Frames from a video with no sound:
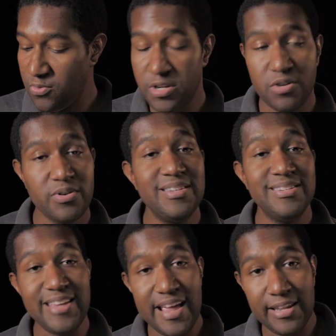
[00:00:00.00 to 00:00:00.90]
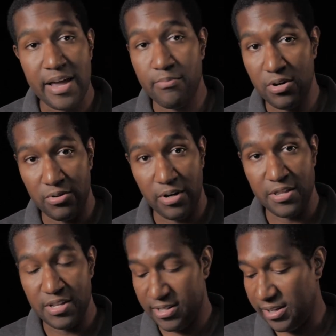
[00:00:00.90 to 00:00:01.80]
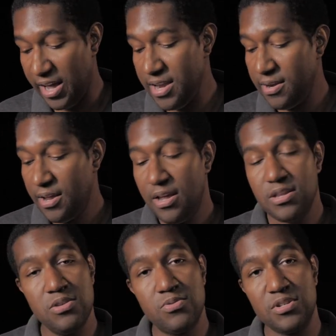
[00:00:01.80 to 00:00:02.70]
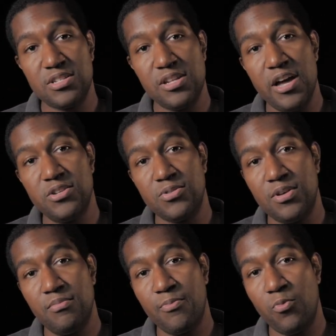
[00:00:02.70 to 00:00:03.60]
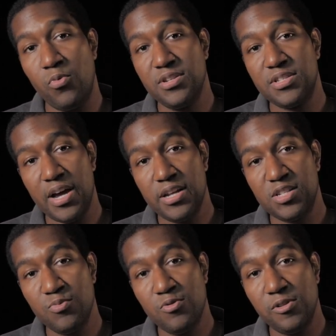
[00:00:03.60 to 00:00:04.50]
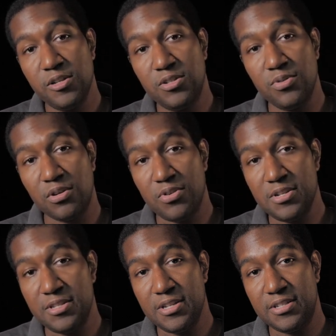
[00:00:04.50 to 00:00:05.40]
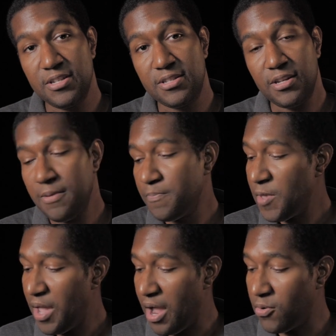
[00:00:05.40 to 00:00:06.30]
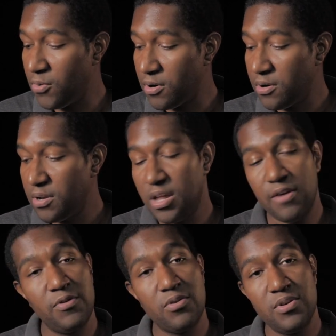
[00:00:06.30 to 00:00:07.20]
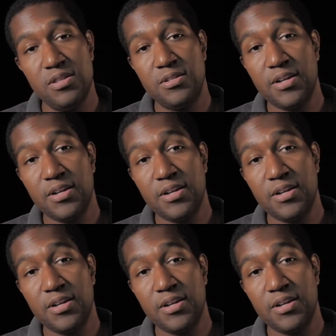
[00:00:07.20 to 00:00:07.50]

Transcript: when you're in daylight mode on this light, you can slide your thumb up one side smoothly to increase the intensity, or if you're in